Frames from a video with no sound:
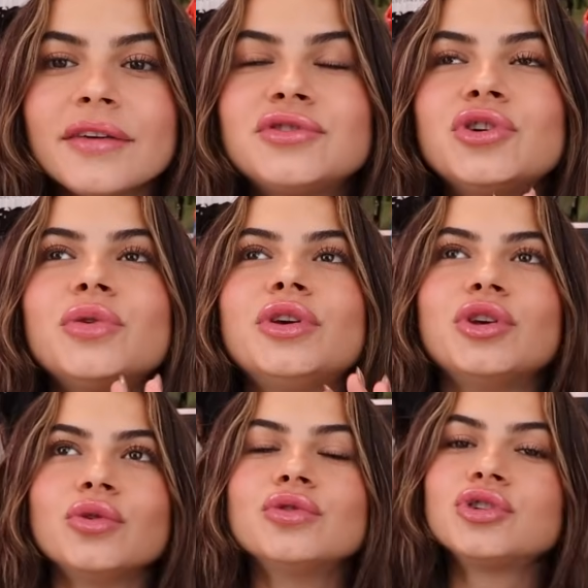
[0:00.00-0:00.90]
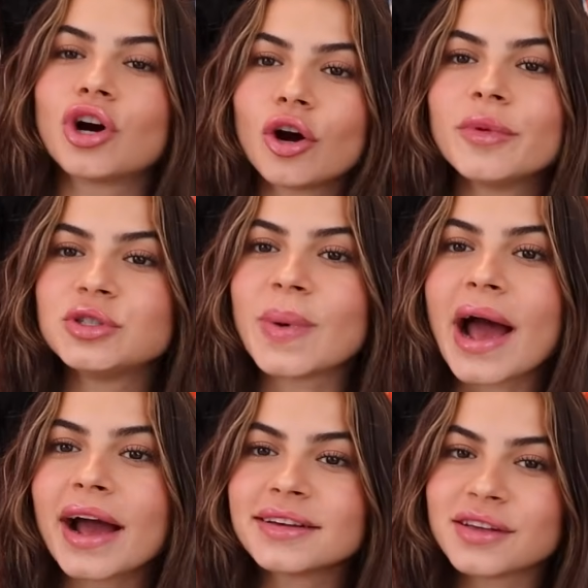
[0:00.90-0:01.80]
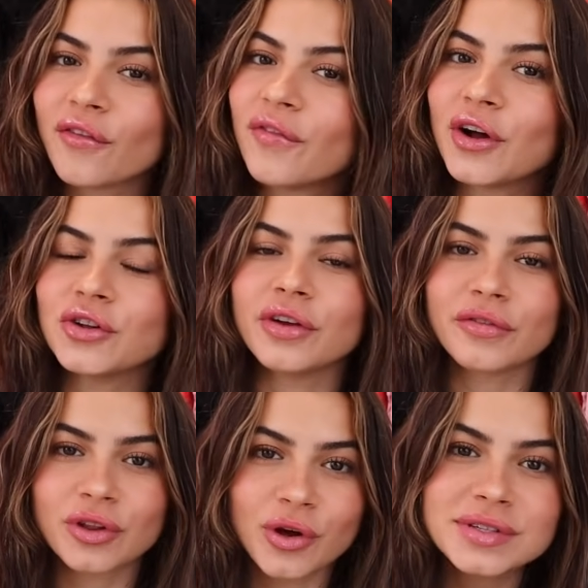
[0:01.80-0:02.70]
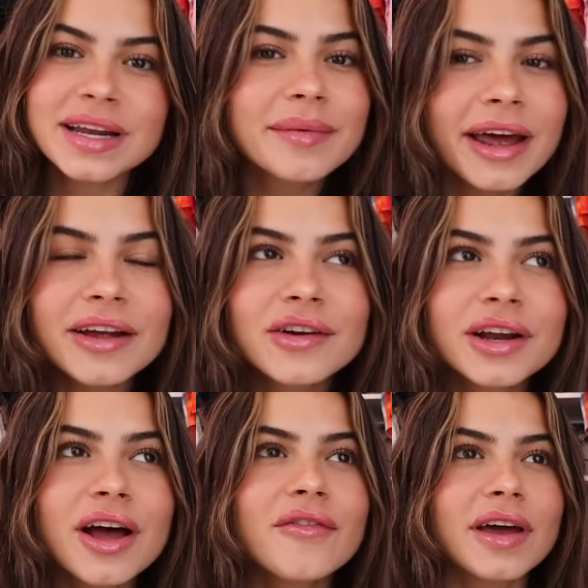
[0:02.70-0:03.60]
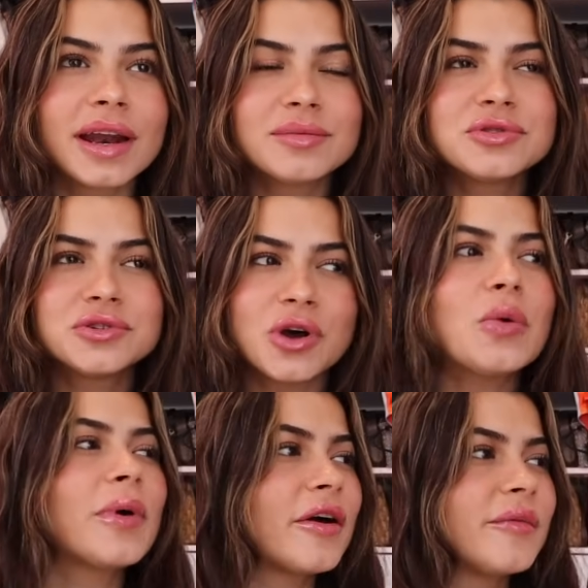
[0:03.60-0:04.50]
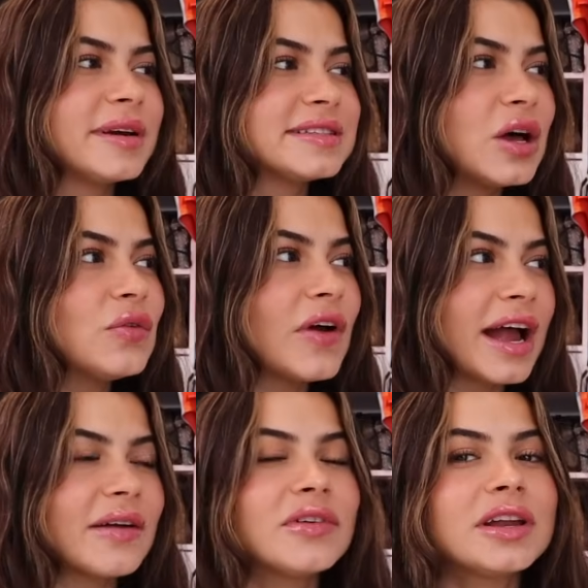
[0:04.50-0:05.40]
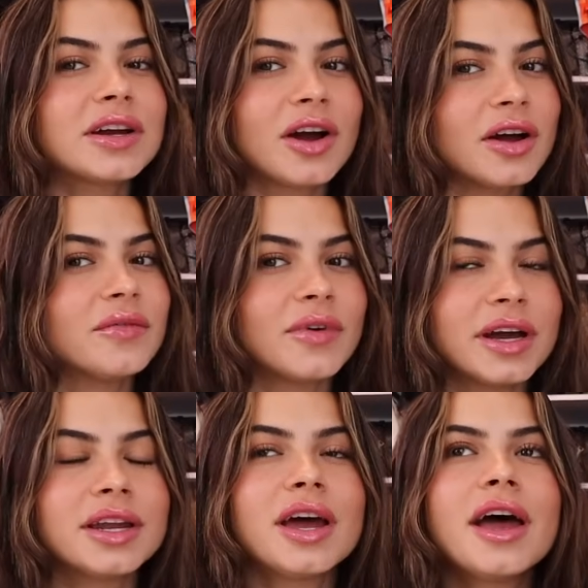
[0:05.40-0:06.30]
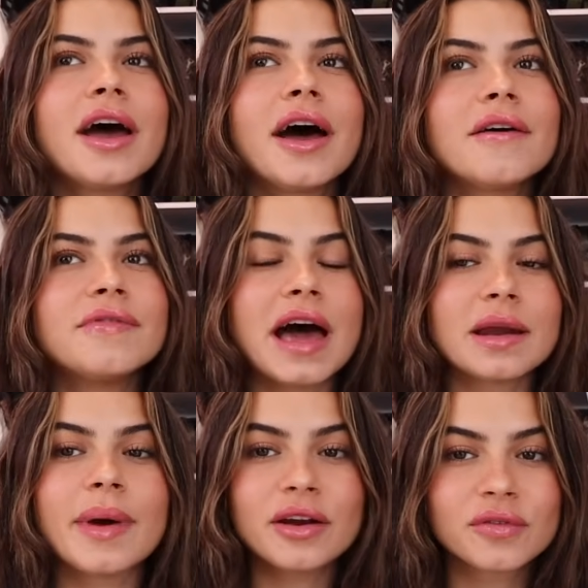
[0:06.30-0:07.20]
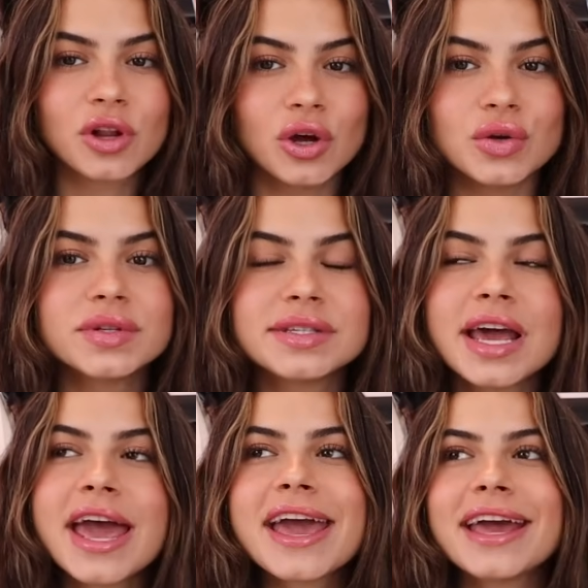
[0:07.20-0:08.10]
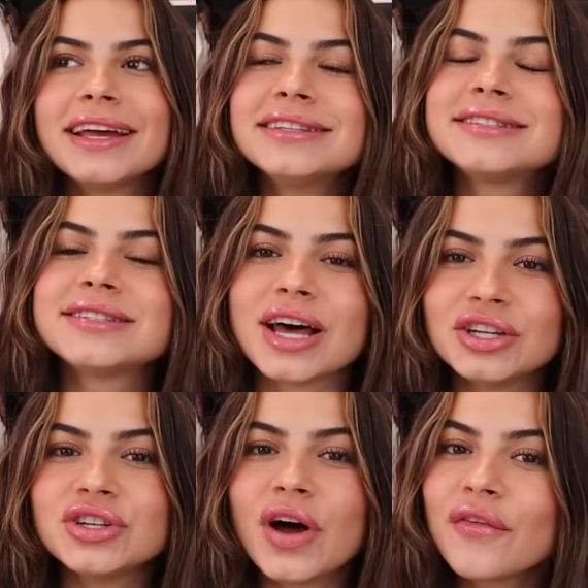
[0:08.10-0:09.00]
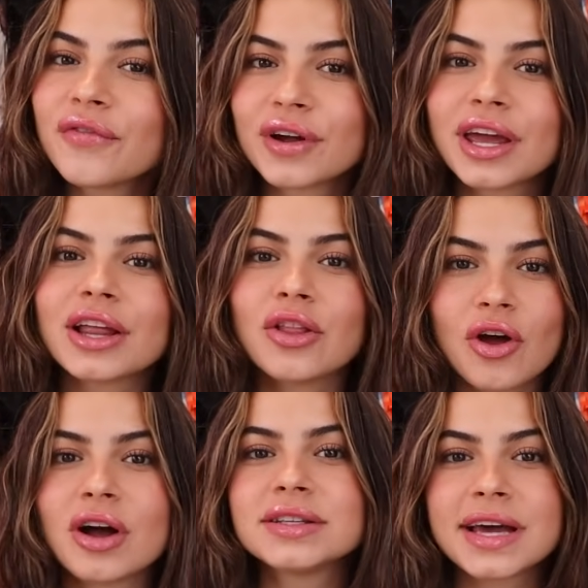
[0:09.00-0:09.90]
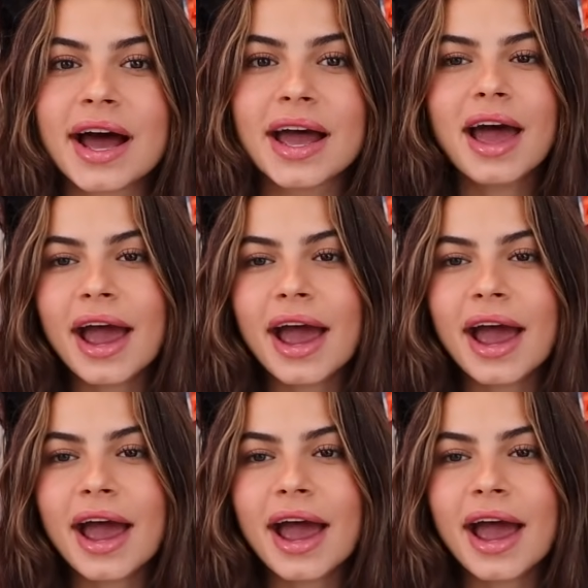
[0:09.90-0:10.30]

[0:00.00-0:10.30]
have two huge garbage bags filled of clothes that I'm getting rid of, and I'm so proud of myself. I haven't gotten rid of that amount of clothes in such a freaking long time.